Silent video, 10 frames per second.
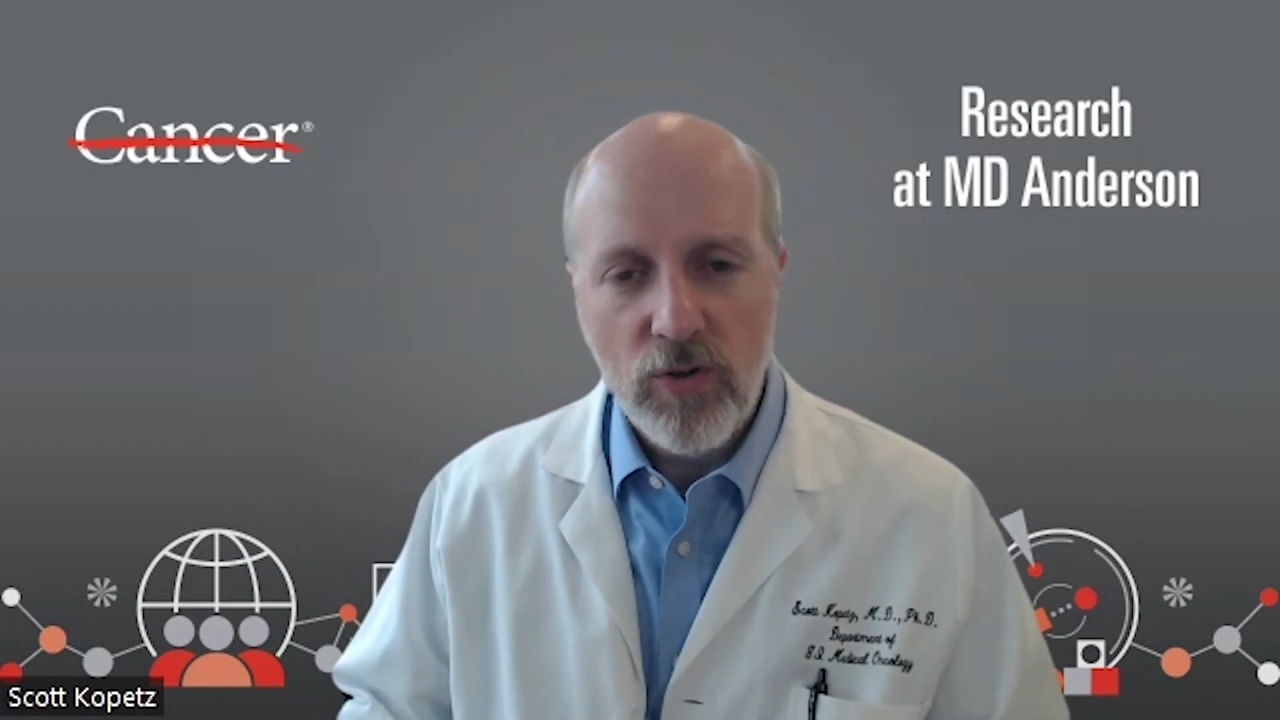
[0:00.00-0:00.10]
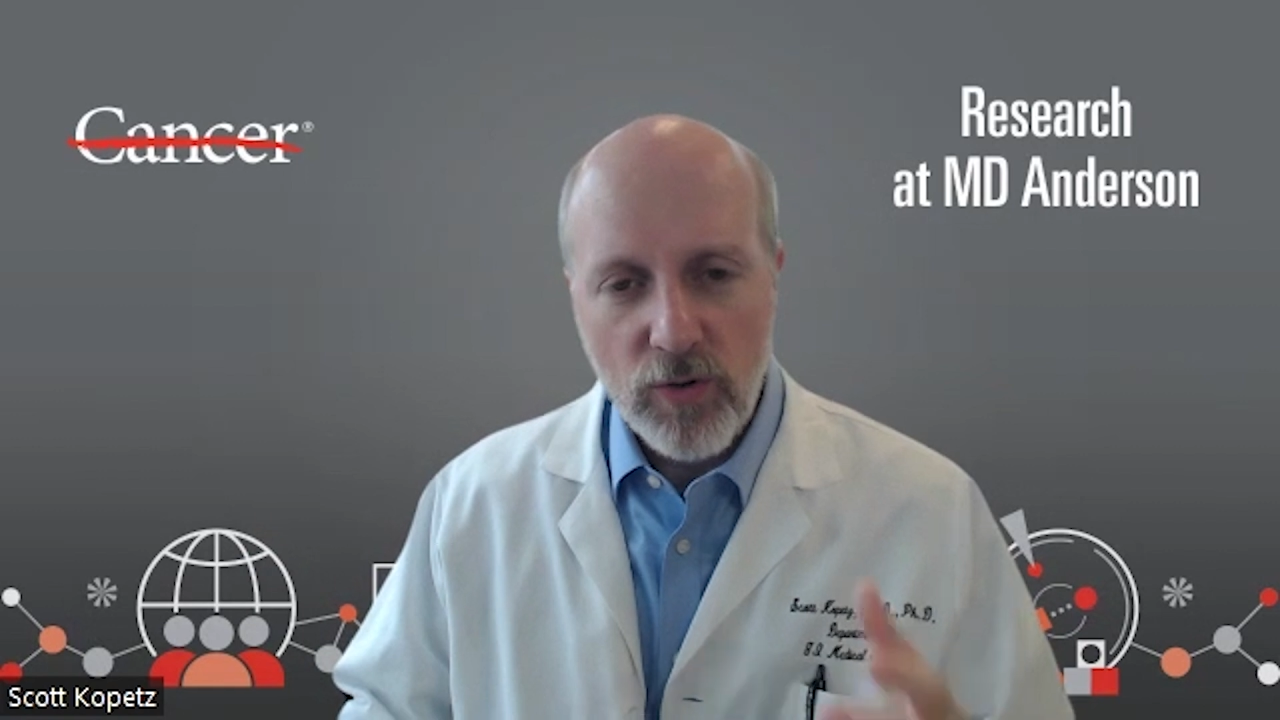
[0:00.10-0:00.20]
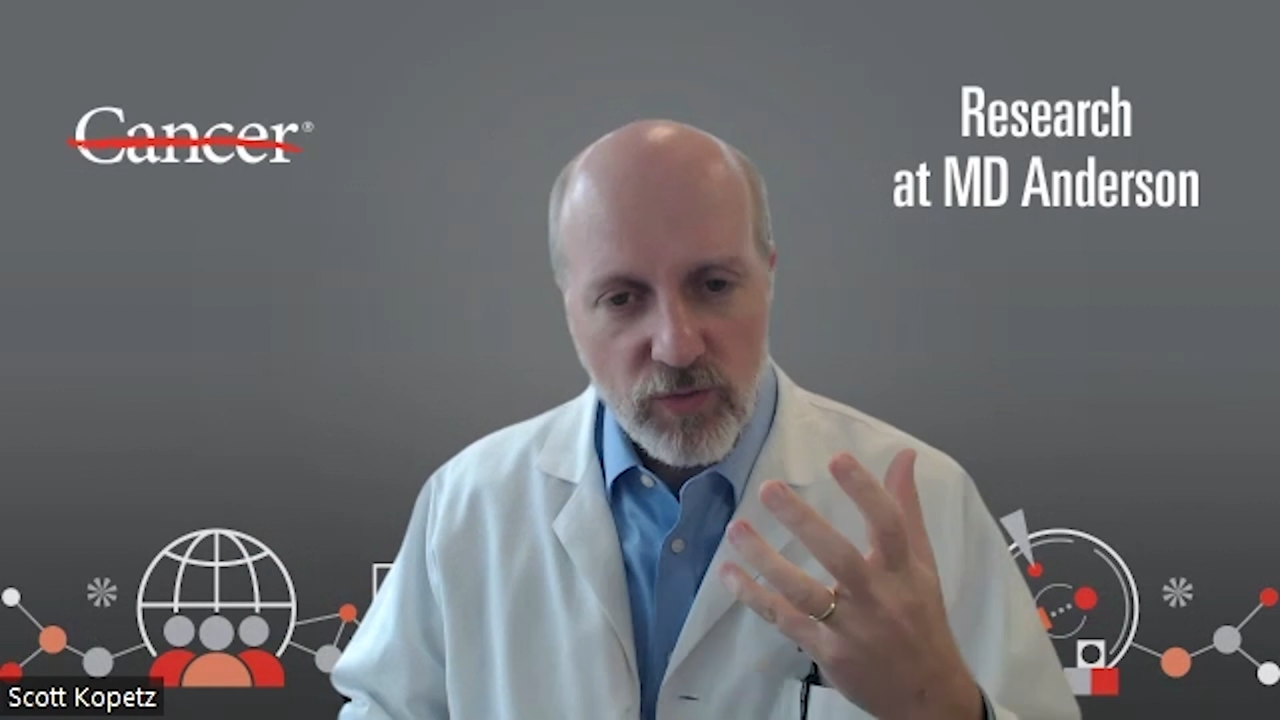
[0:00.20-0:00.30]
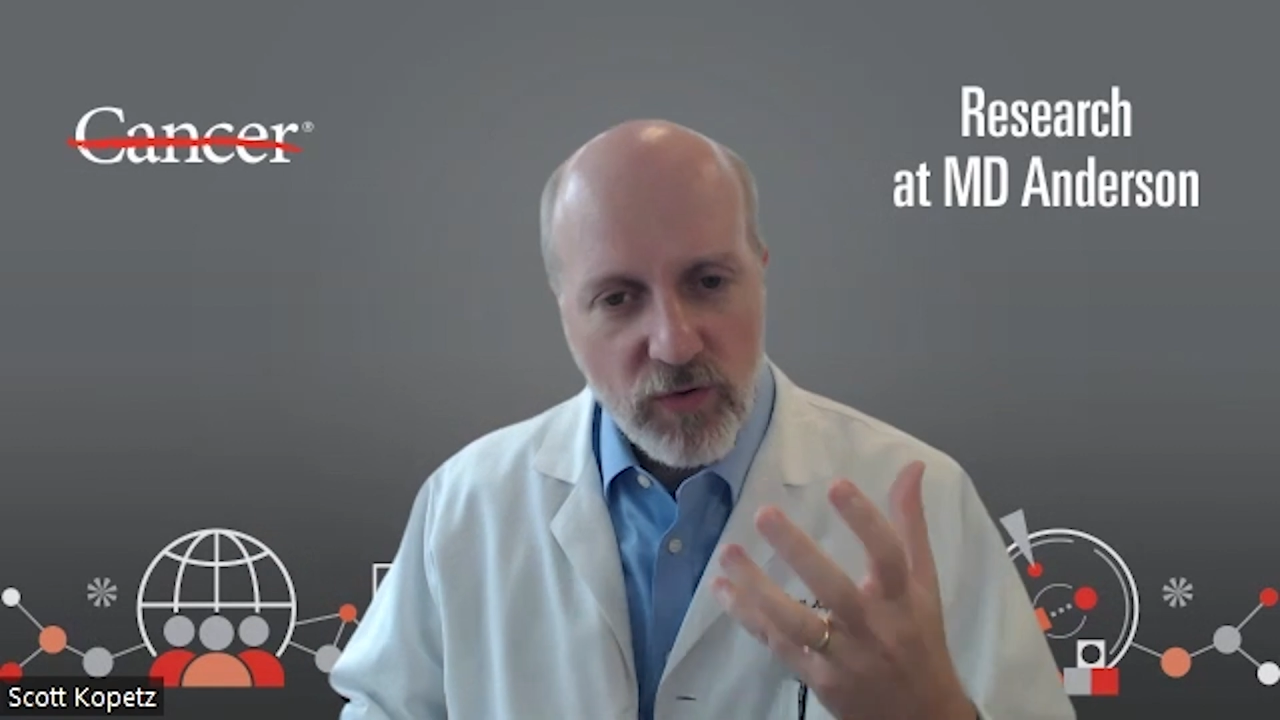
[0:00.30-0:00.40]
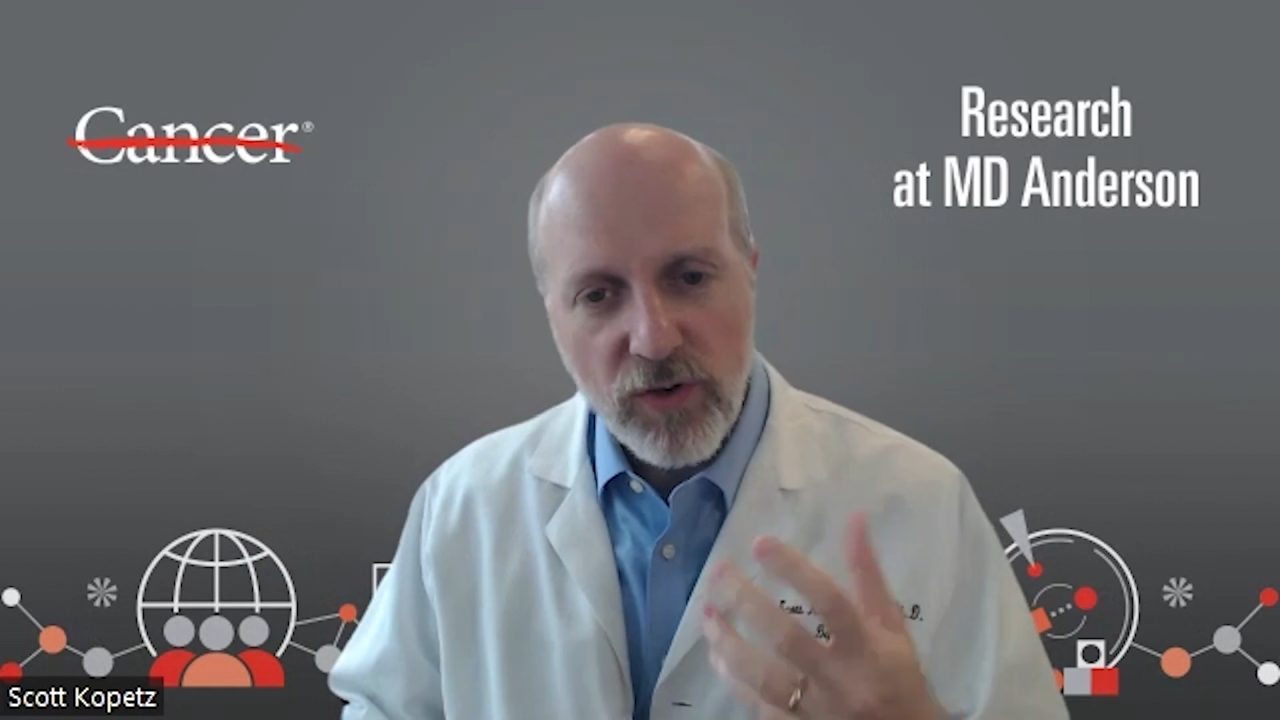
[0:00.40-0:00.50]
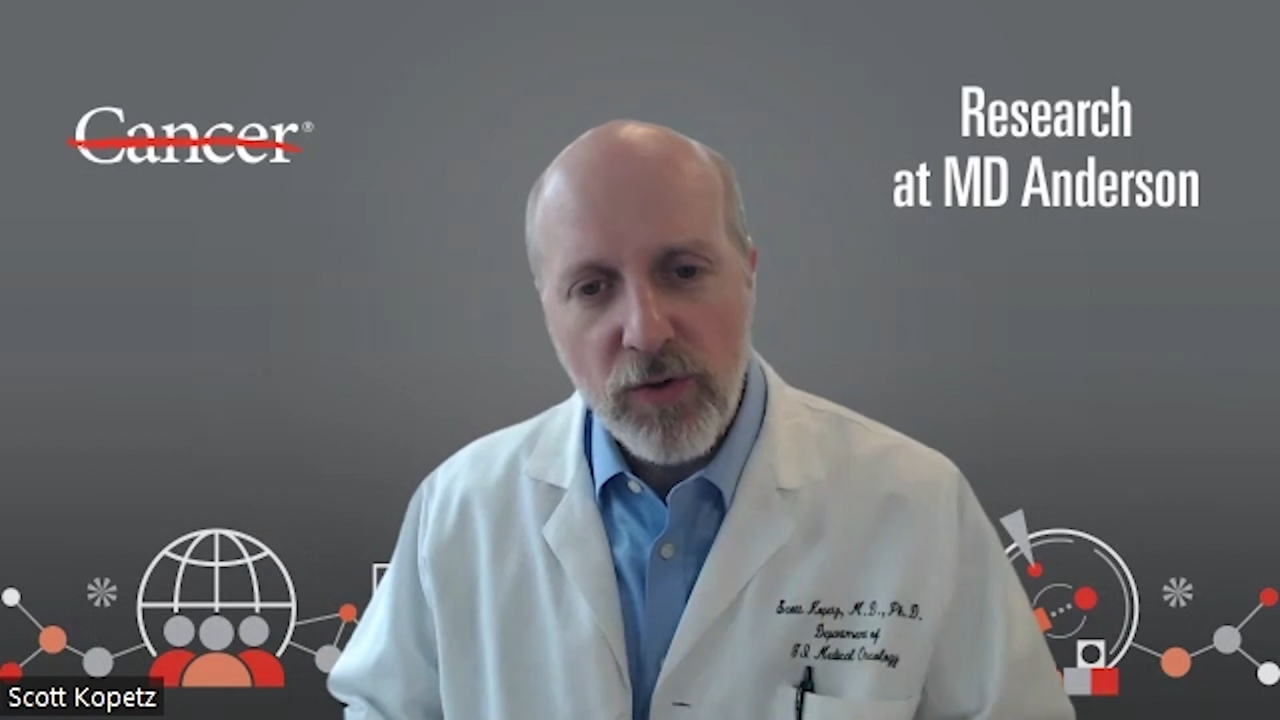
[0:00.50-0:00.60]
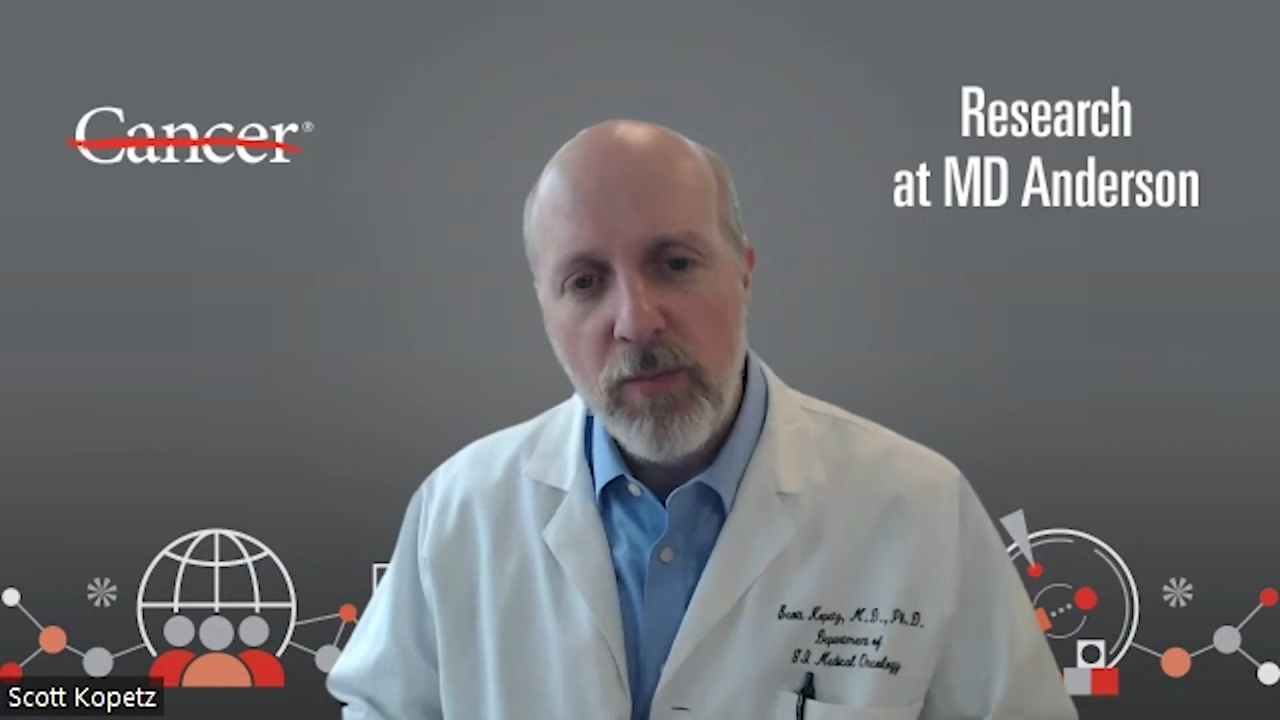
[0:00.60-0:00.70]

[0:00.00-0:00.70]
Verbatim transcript: So it's felt